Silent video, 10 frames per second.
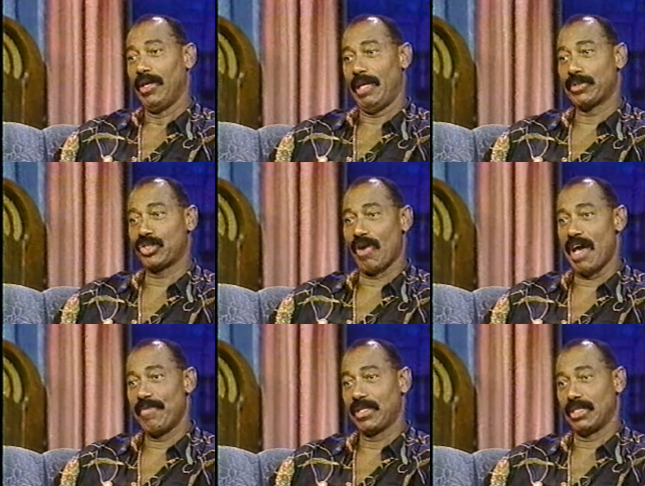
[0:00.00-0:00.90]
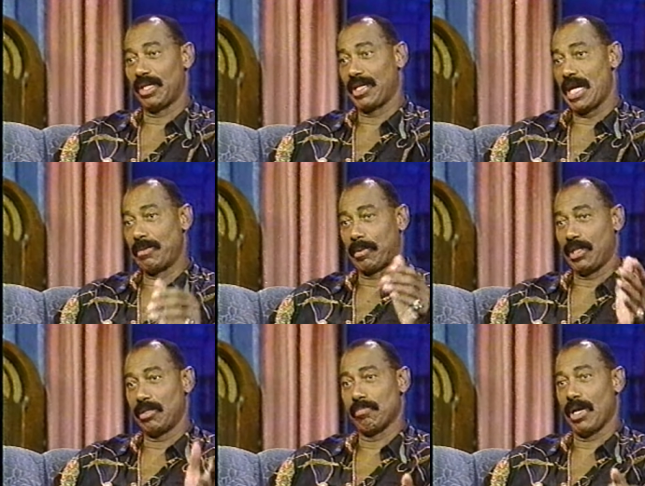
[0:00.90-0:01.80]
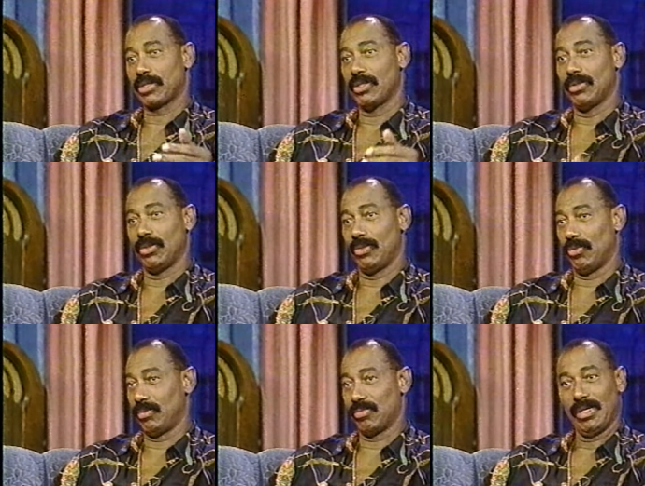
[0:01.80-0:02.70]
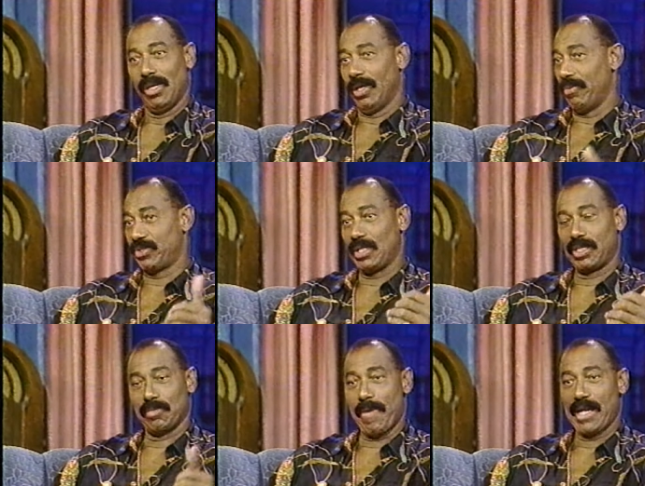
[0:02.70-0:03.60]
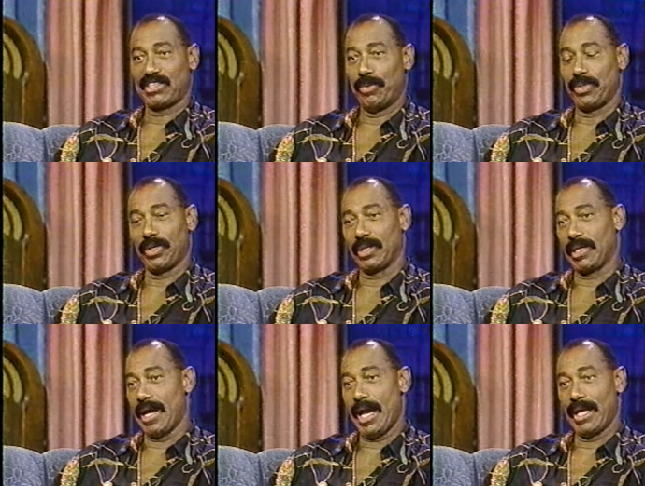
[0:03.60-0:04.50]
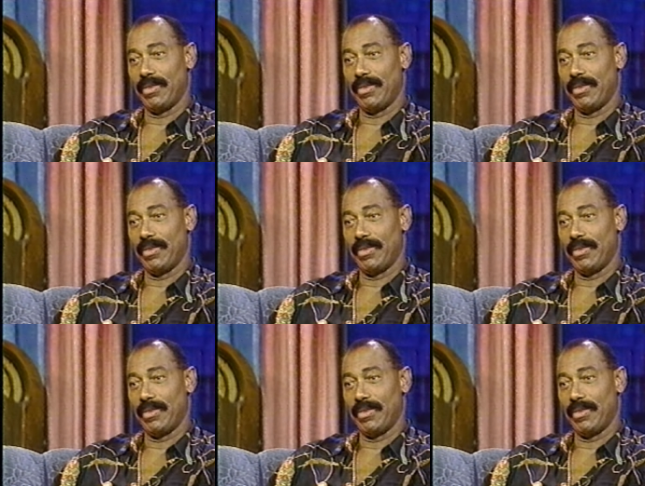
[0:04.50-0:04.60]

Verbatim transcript: He was driving, and another guy named Cleveland Buckner who was sitting in the back seat with another guy.